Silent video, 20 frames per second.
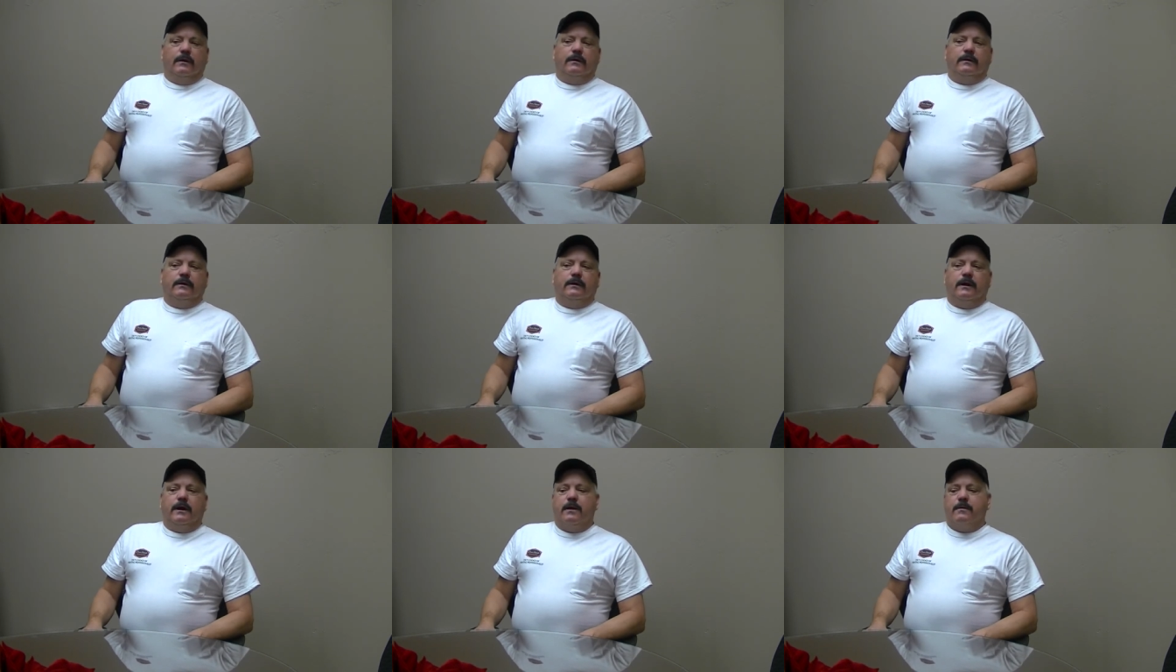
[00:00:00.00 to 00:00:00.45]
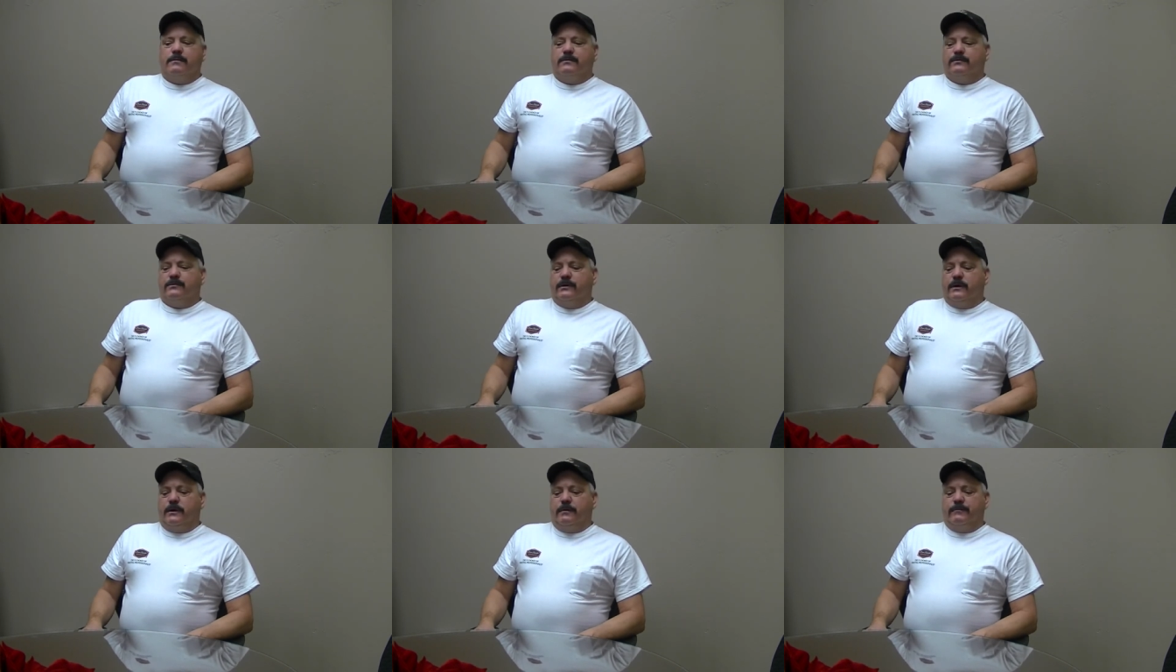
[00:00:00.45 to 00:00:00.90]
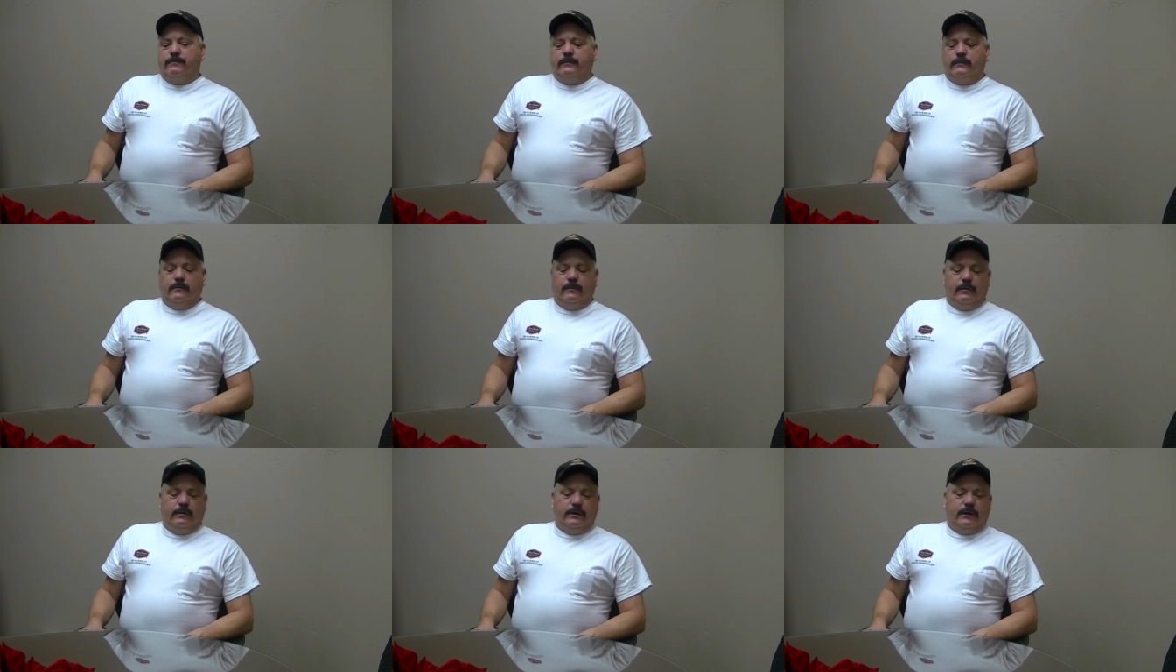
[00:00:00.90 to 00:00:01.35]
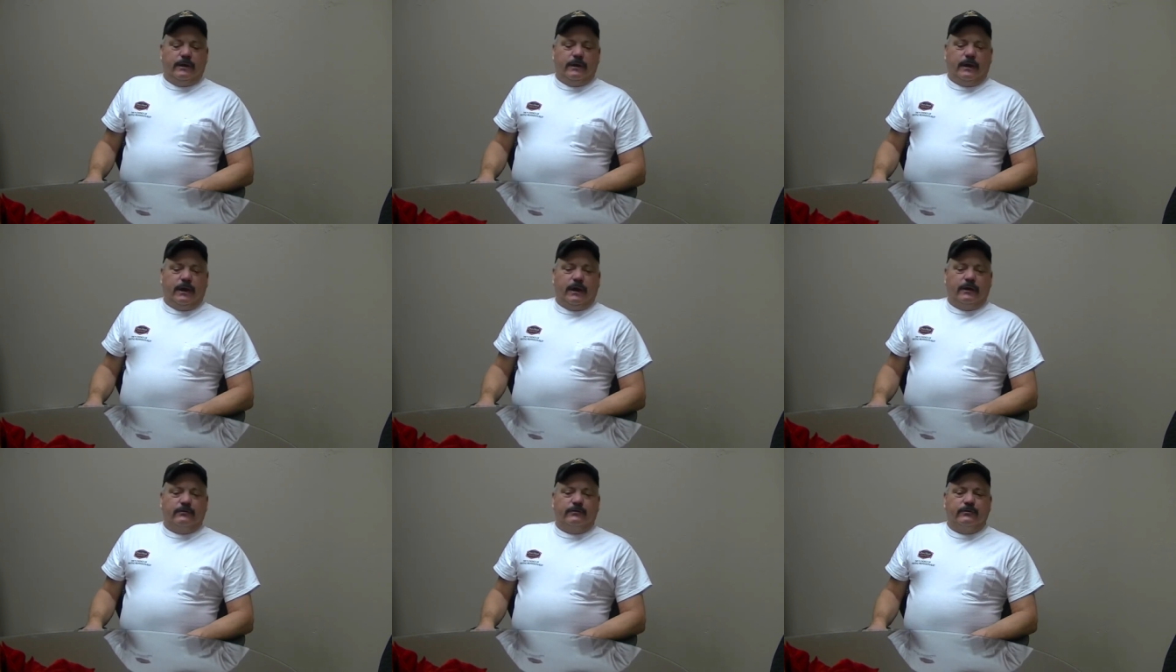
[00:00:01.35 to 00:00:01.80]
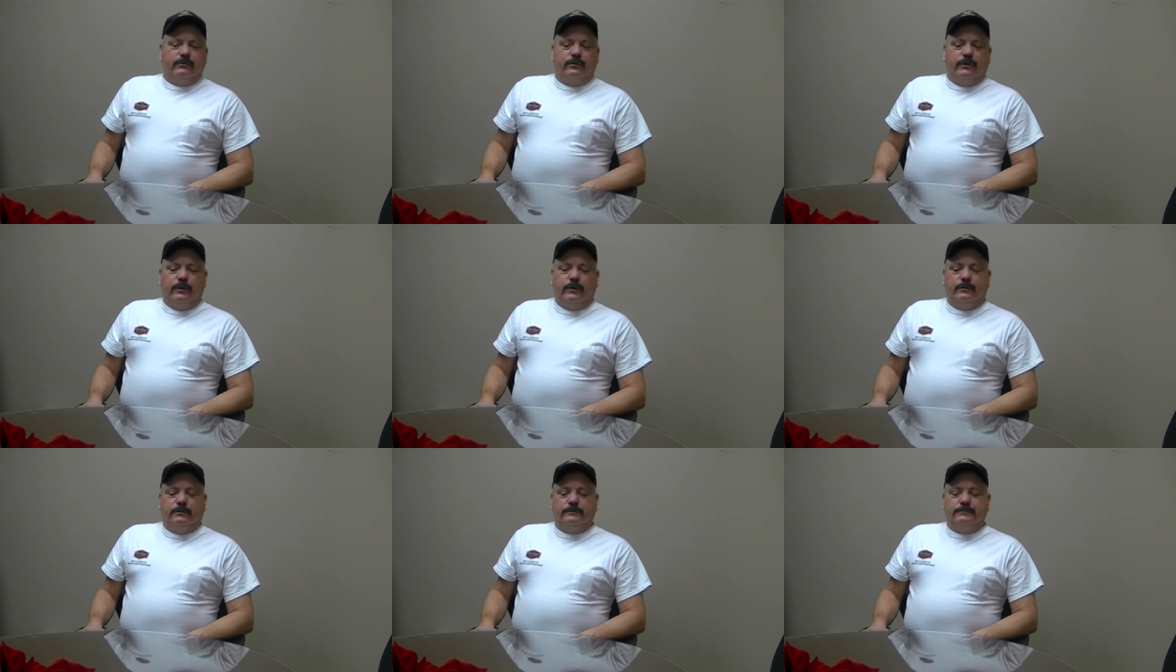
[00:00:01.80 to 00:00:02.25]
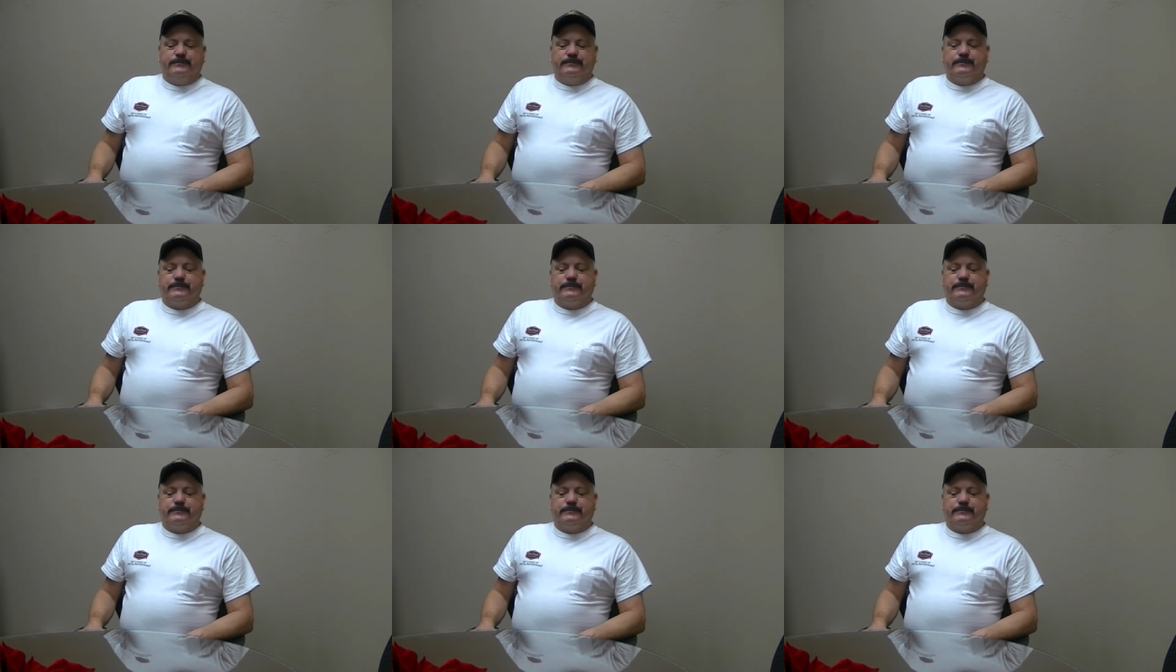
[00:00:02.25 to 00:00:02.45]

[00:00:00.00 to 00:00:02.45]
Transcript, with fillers: Okay, I was uh, going down Hatchery Road,